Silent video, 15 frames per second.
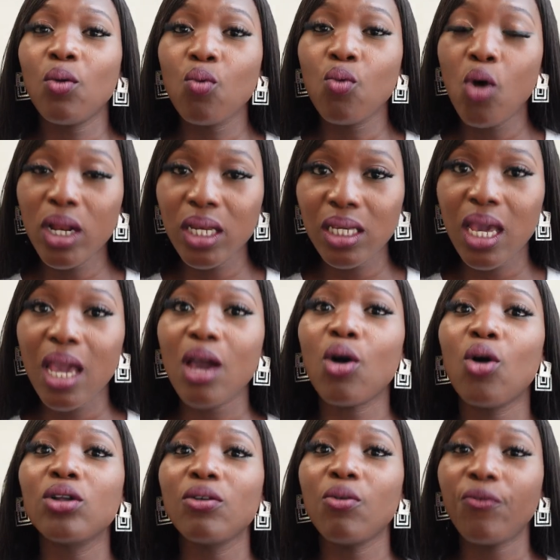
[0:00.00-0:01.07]
1 year
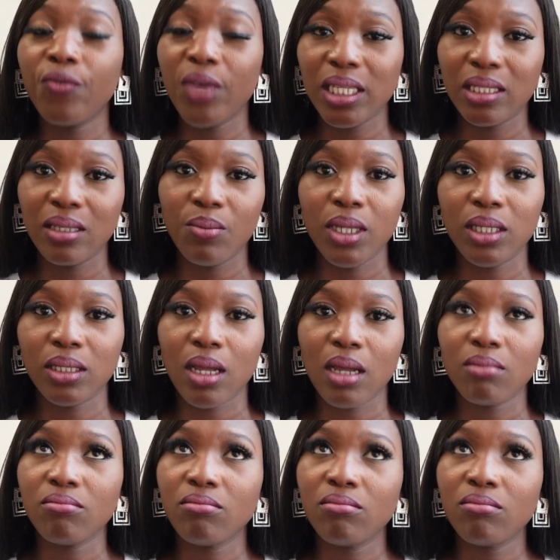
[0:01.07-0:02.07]
or the first semester.